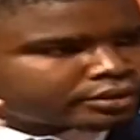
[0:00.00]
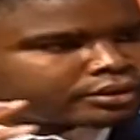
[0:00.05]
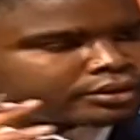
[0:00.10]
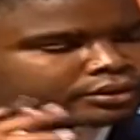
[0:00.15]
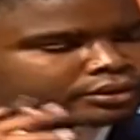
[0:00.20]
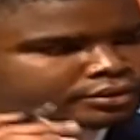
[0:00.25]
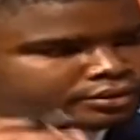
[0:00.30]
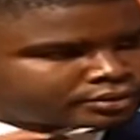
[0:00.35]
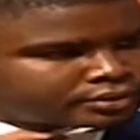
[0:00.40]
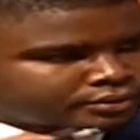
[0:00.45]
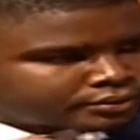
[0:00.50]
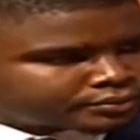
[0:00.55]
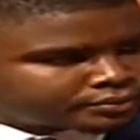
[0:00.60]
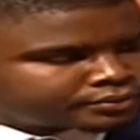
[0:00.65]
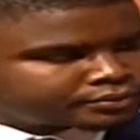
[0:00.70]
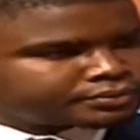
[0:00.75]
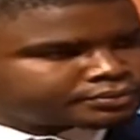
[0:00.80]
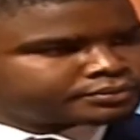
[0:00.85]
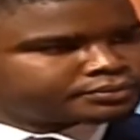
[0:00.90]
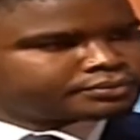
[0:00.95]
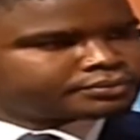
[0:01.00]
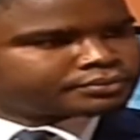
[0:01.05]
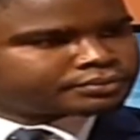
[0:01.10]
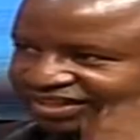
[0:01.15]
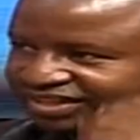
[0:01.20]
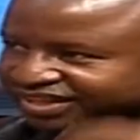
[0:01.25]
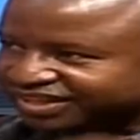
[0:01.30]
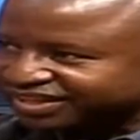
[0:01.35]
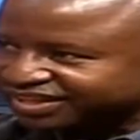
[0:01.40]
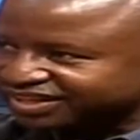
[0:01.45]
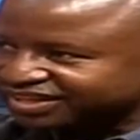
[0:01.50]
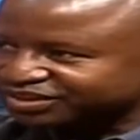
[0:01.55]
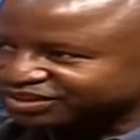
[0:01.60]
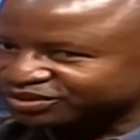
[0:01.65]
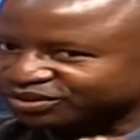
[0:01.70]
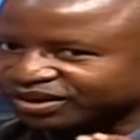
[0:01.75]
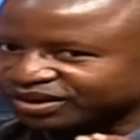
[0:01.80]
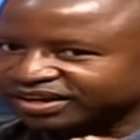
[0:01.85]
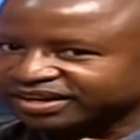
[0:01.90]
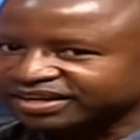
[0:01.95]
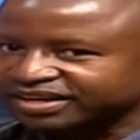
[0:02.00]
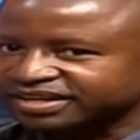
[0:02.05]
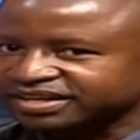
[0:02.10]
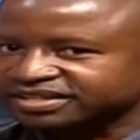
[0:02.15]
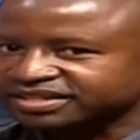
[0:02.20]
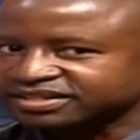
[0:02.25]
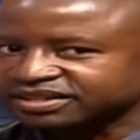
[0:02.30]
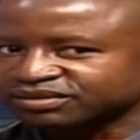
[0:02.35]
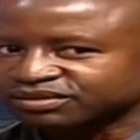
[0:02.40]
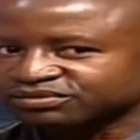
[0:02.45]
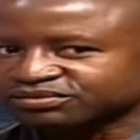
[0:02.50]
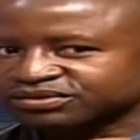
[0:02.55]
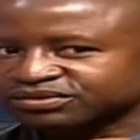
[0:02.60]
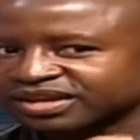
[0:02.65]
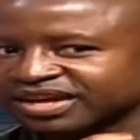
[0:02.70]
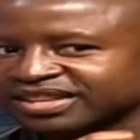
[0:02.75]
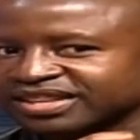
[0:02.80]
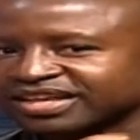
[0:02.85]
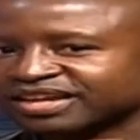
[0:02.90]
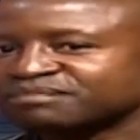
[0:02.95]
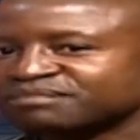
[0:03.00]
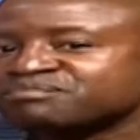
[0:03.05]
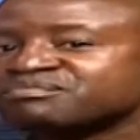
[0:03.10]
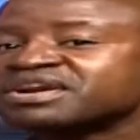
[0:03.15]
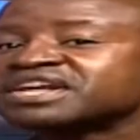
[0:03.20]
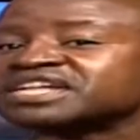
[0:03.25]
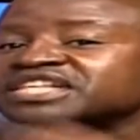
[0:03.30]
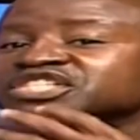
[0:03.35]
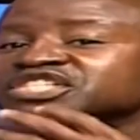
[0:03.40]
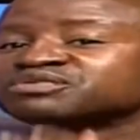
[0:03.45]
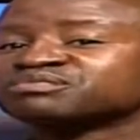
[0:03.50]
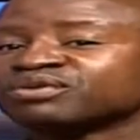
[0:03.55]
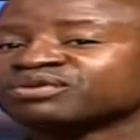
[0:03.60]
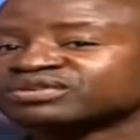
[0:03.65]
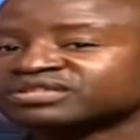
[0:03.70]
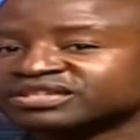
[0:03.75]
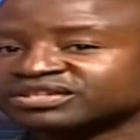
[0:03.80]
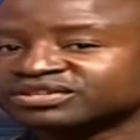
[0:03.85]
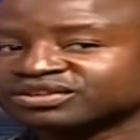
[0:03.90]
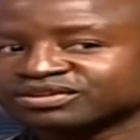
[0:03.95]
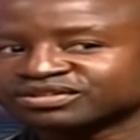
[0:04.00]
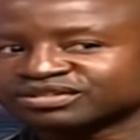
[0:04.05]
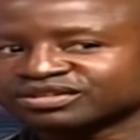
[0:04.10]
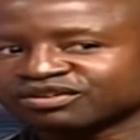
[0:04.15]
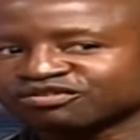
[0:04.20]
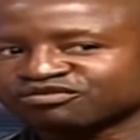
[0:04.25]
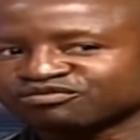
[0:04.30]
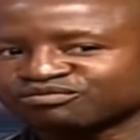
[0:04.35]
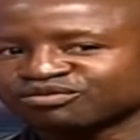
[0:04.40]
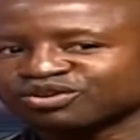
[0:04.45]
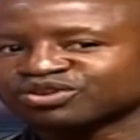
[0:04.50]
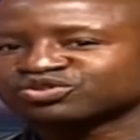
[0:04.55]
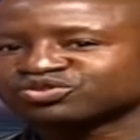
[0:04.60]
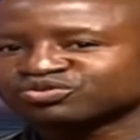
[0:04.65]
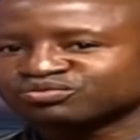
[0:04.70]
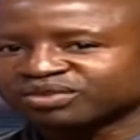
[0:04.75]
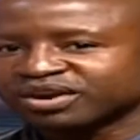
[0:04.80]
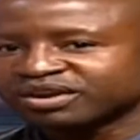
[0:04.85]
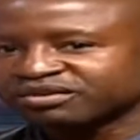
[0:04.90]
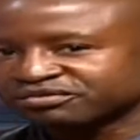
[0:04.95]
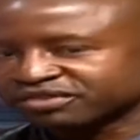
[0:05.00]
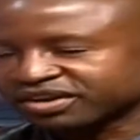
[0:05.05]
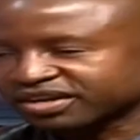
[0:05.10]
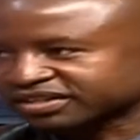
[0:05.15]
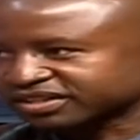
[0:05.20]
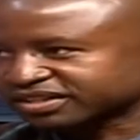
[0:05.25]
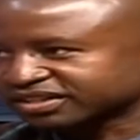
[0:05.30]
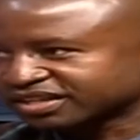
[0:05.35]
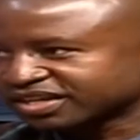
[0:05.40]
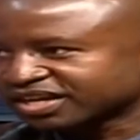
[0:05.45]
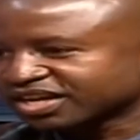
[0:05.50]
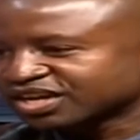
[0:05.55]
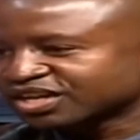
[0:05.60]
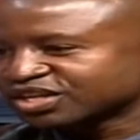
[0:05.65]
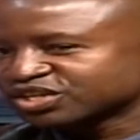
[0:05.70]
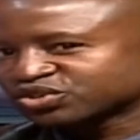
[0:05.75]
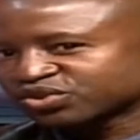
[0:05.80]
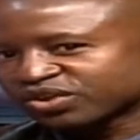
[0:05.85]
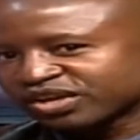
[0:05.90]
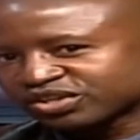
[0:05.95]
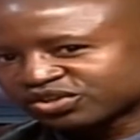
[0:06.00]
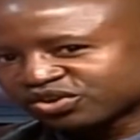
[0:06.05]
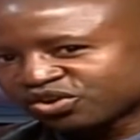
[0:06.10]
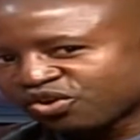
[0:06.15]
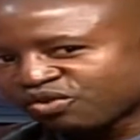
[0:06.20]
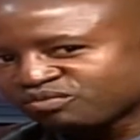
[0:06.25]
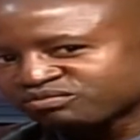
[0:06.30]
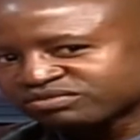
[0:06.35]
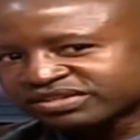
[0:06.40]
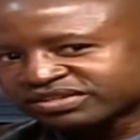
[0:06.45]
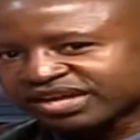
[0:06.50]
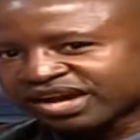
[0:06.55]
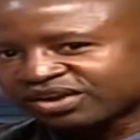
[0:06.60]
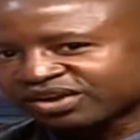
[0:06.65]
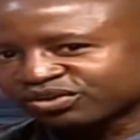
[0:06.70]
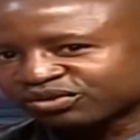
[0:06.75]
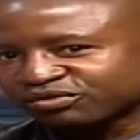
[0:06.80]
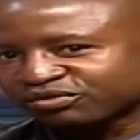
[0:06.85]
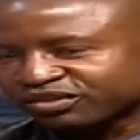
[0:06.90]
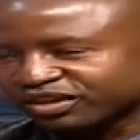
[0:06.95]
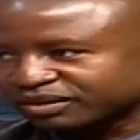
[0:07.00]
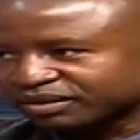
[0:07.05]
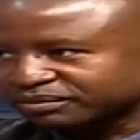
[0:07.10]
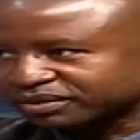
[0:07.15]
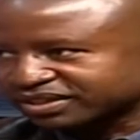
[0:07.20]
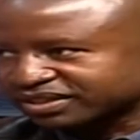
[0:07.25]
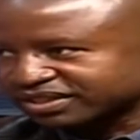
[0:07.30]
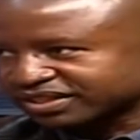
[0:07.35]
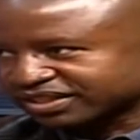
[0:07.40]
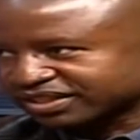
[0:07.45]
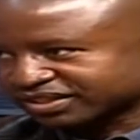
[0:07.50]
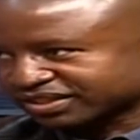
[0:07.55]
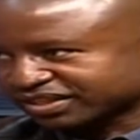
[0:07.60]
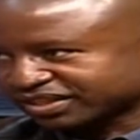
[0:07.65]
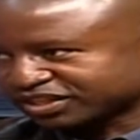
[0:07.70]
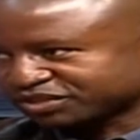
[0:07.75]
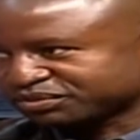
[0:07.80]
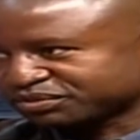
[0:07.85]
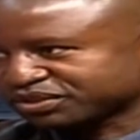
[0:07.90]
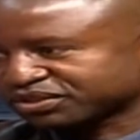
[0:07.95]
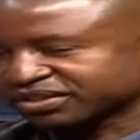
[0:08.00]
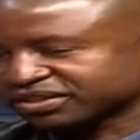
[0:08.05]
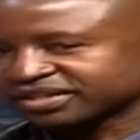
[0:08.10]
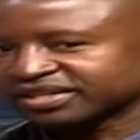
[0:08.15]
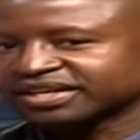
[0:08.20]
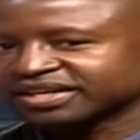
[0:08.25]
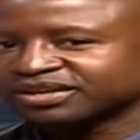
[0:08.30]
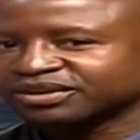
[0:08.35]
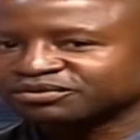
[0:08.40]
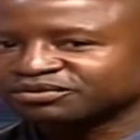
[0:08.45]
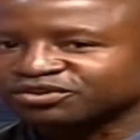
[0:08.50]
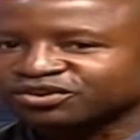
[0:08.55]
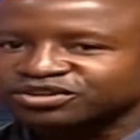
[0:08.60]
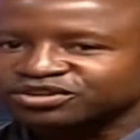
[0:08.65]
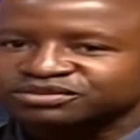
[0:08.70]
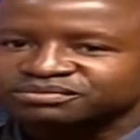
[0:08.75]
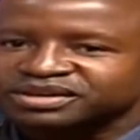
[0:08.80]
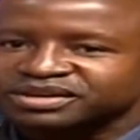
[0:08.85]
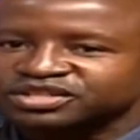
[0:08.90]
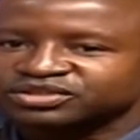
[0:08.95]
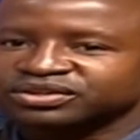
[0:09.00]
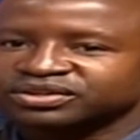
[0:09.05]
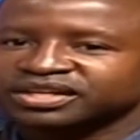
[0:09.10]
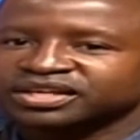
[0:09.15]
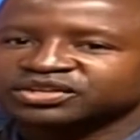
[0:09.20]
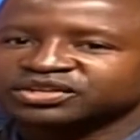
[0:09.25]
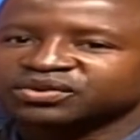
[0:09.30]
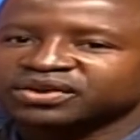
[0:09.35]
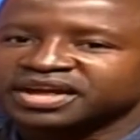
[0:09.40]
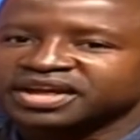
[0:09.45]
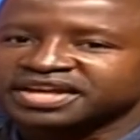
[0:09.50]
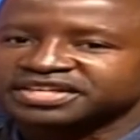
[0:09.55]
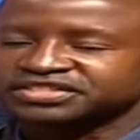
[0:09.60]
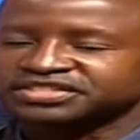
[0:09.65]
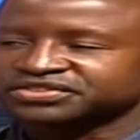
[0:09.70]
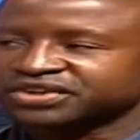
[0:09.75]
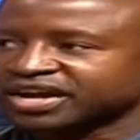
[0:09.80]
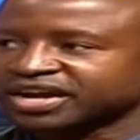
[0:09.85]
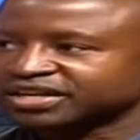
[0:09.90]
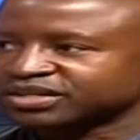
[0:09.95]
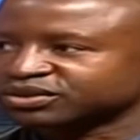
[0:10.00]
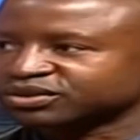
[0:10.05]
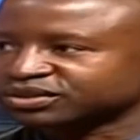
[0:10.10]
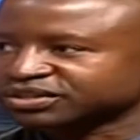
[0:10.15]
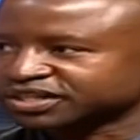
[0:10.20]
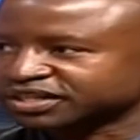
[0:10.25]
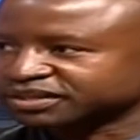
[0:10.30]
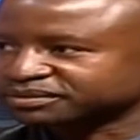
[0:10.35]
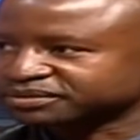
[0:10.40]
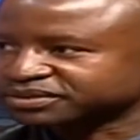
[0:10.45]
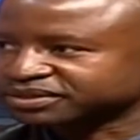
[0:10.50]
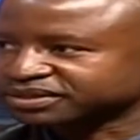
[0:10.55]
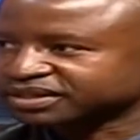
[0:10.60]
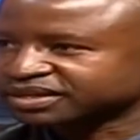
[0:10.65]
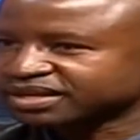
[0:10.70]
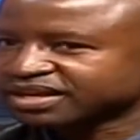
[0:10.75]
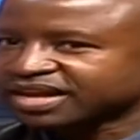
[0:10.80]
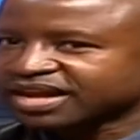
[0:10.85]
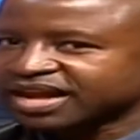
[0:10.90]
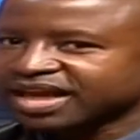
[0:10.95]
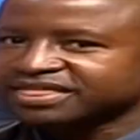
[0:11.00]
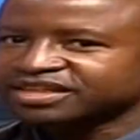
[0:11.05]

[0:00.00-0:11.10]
you know, waxing and then, you know, cleaning itself, and then predisposing yourself more to more infection. So at home, stay out of earbuds especially, and of course, make sure that your ear is dry at all times. Then,